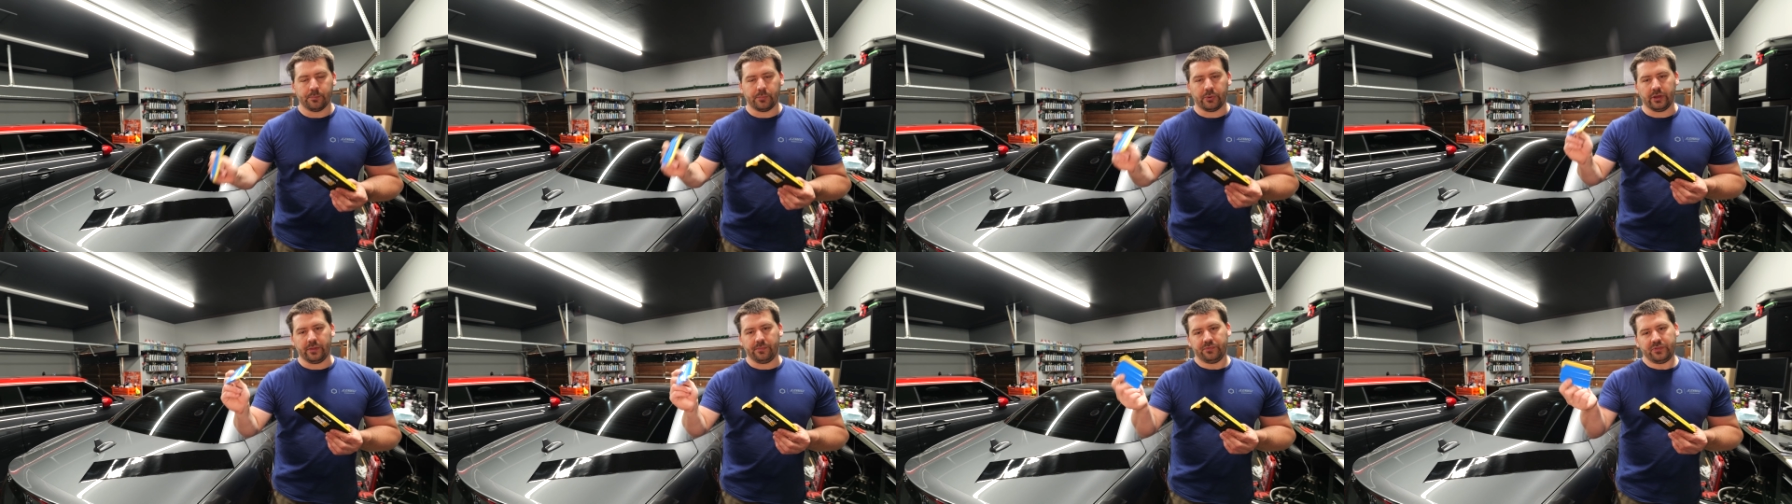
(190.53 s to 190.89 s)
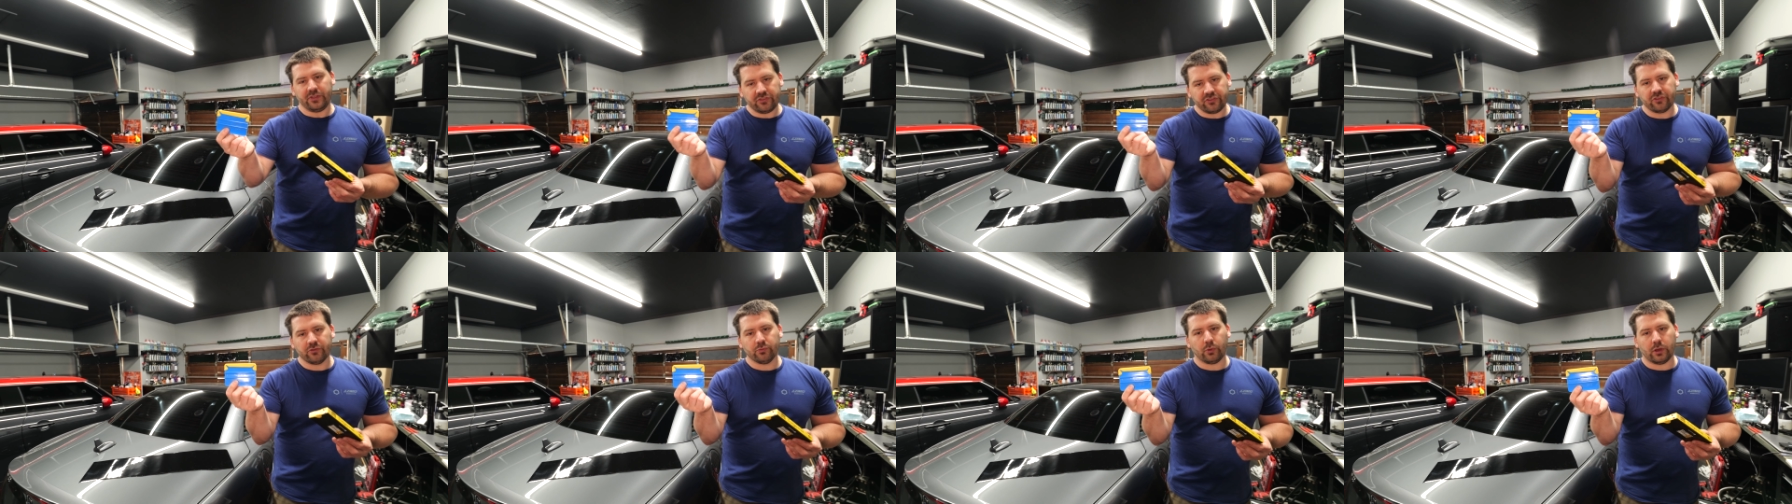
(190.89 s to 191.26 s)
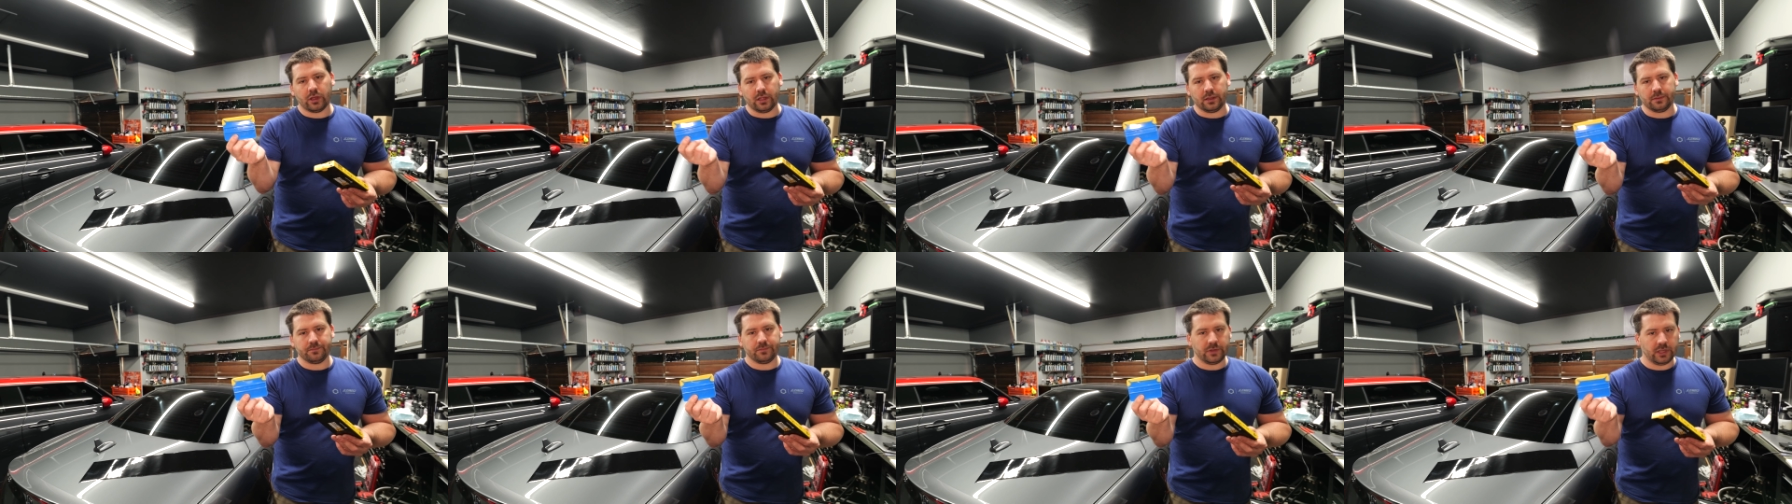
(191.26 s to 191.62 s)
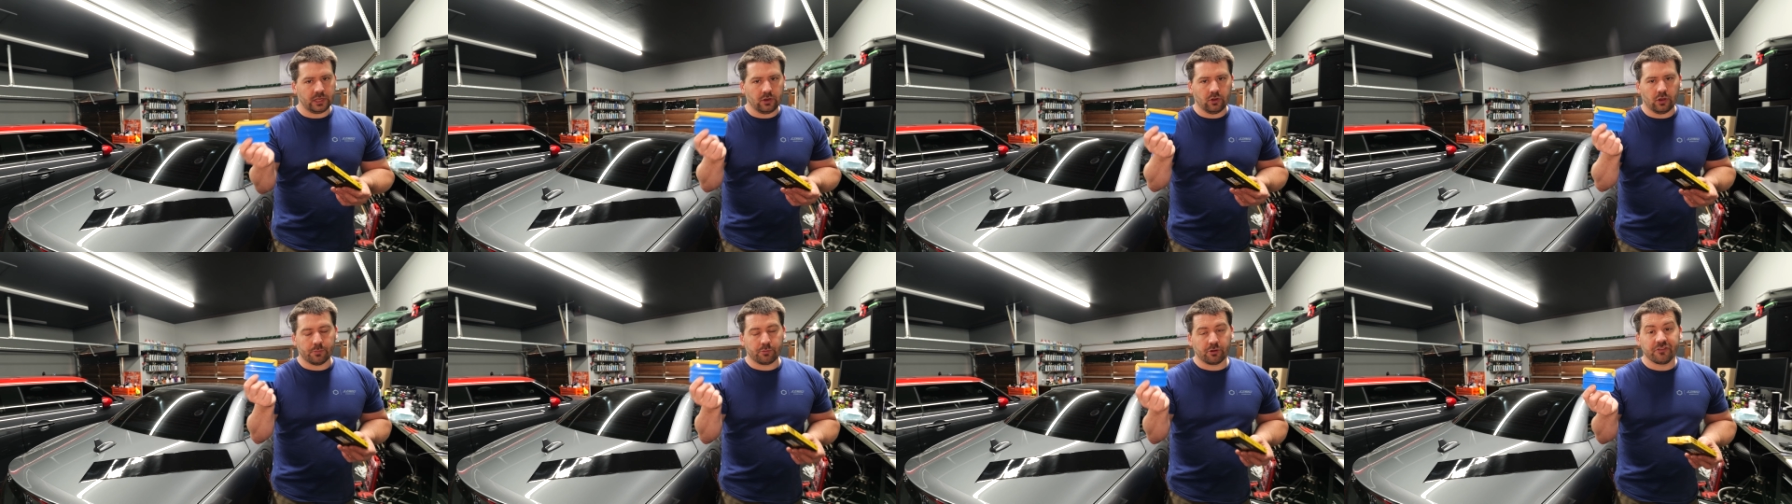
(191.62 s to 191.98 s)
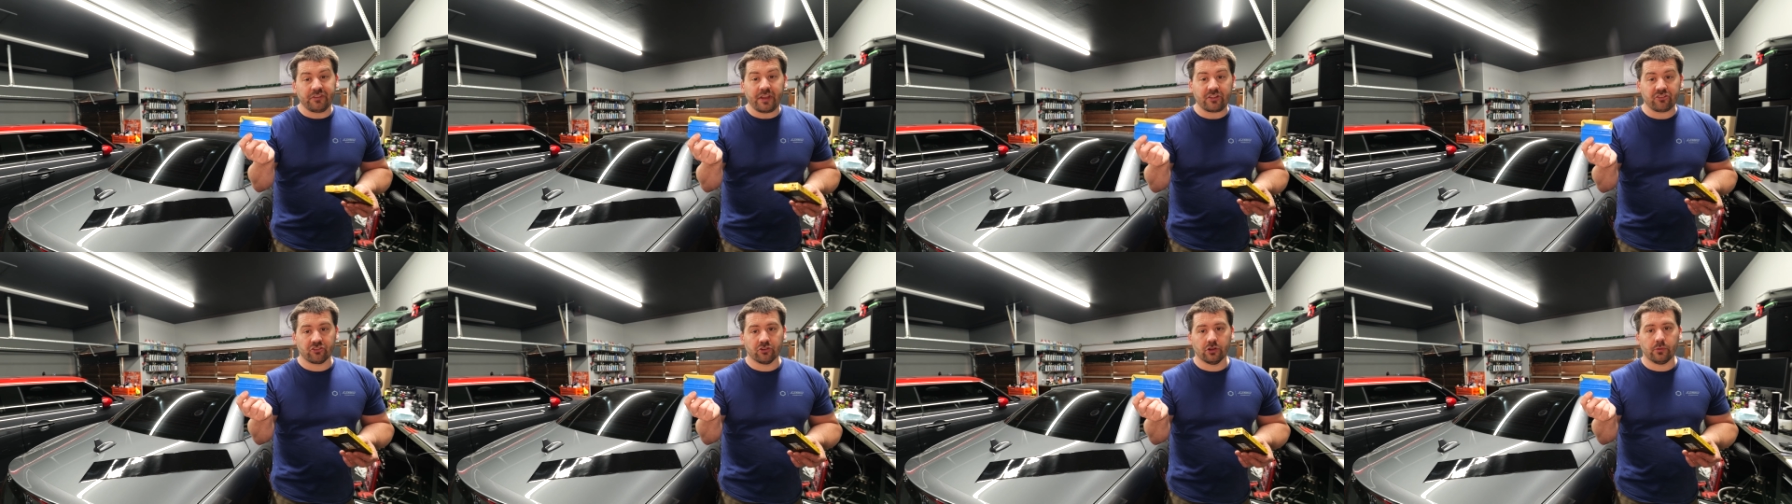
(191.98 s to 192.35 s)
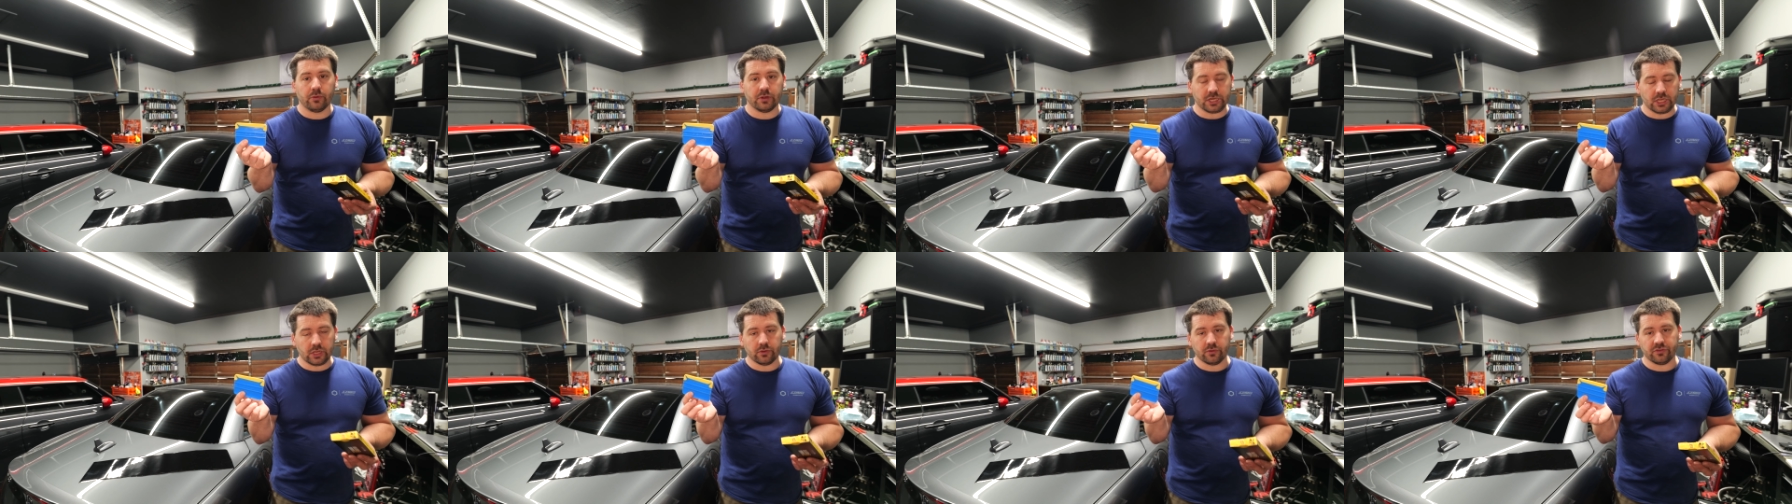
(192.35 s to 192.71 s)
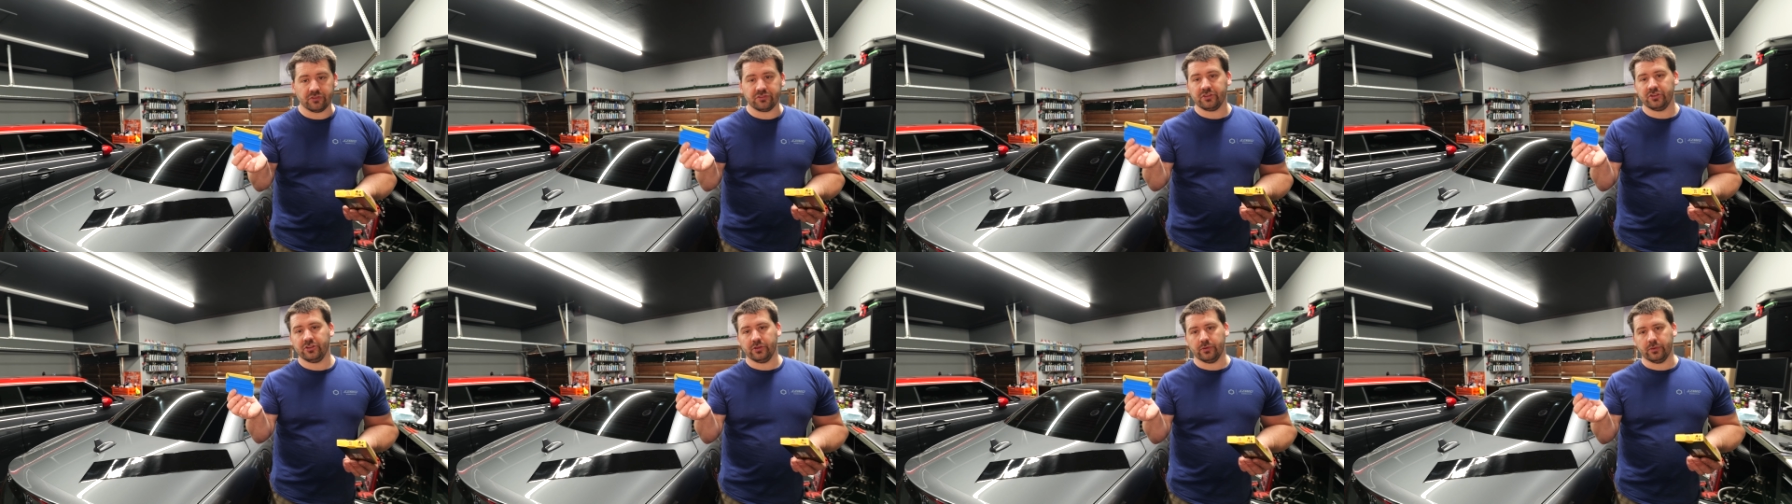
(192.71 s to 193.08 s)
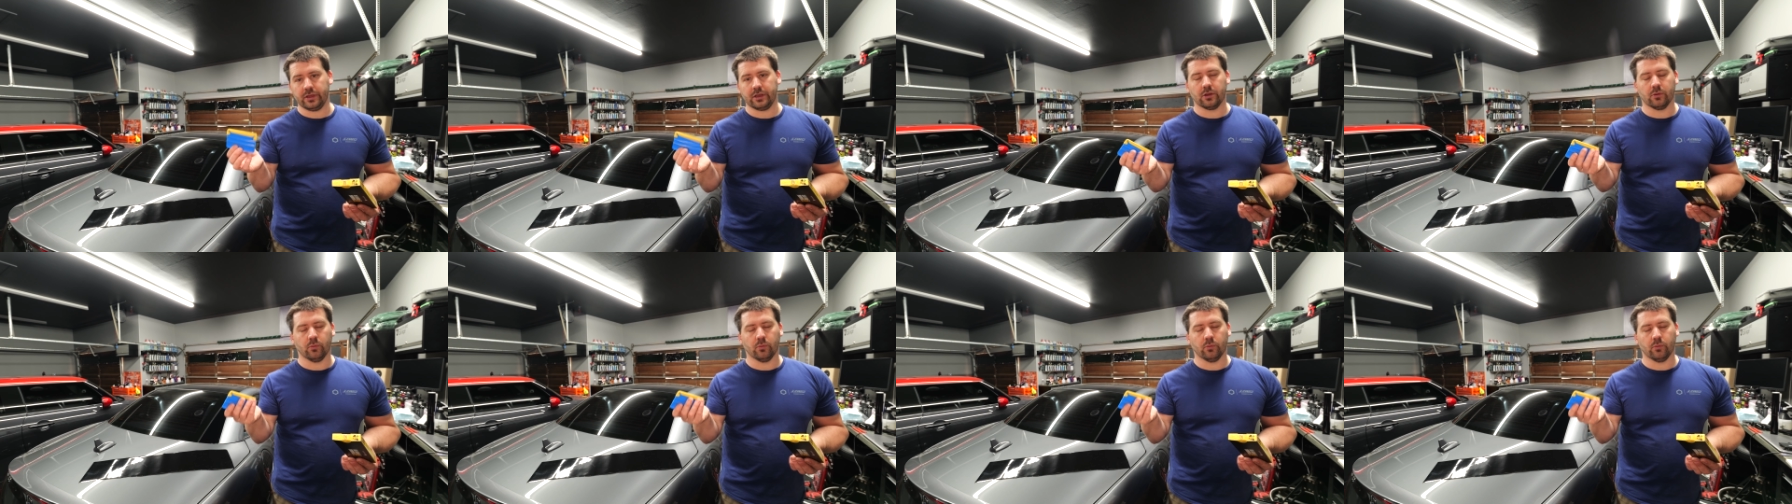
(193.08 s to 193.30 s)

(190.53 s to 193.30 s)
But this is what, you know, a professional would use to do it,